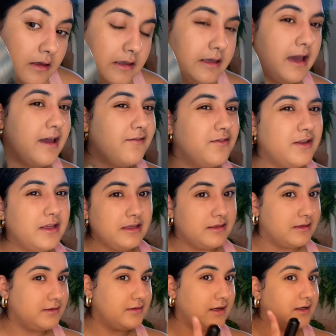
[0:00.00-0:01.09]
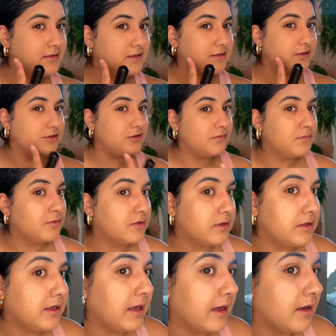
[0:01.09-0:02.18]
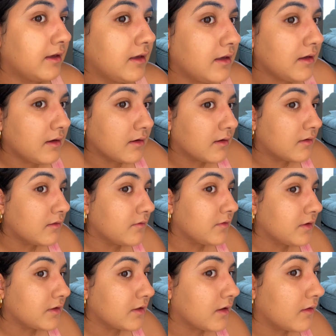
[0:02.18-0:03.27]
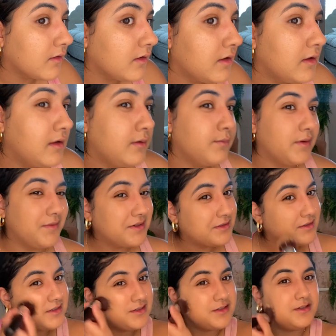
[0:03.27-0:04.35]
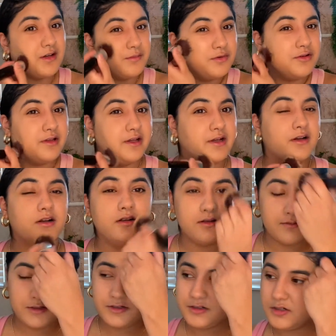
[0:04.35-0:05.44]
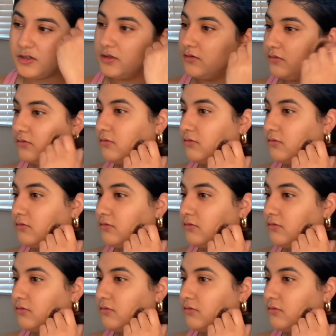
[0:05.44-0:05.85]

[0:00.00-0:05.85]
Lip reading: Yeah, I feel like this side's a little more cakey. I don't know if you can tell. Maybe because I did a double layer. I'm not sure.